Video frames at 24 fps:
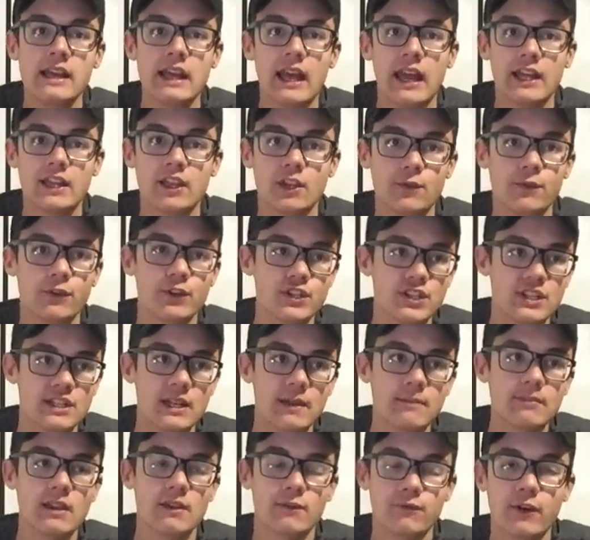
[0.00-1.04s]
and their first
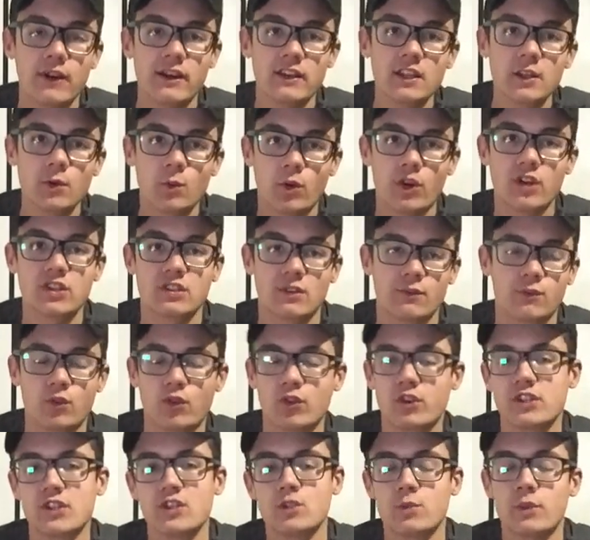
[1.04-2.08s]
attempt that finally works, of
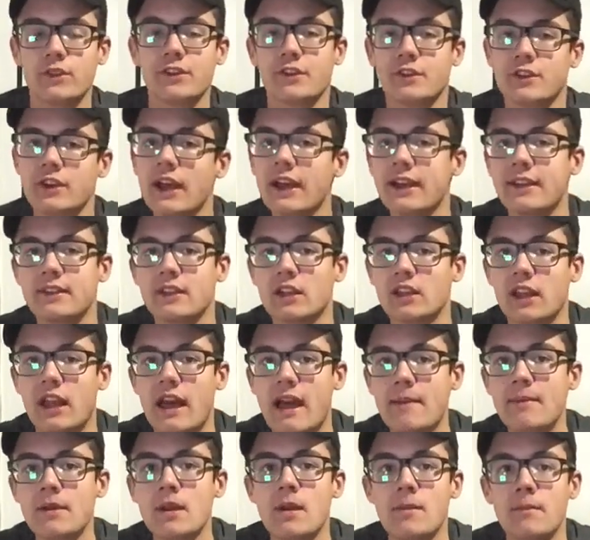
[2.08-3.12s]
course, is when they're not in the
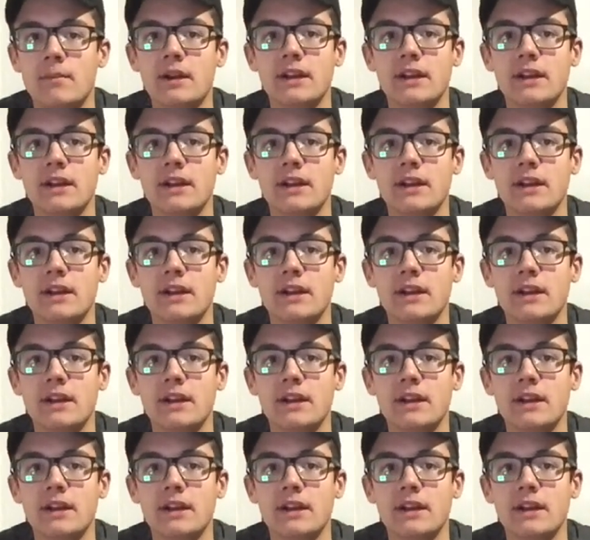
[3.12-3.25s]
lab,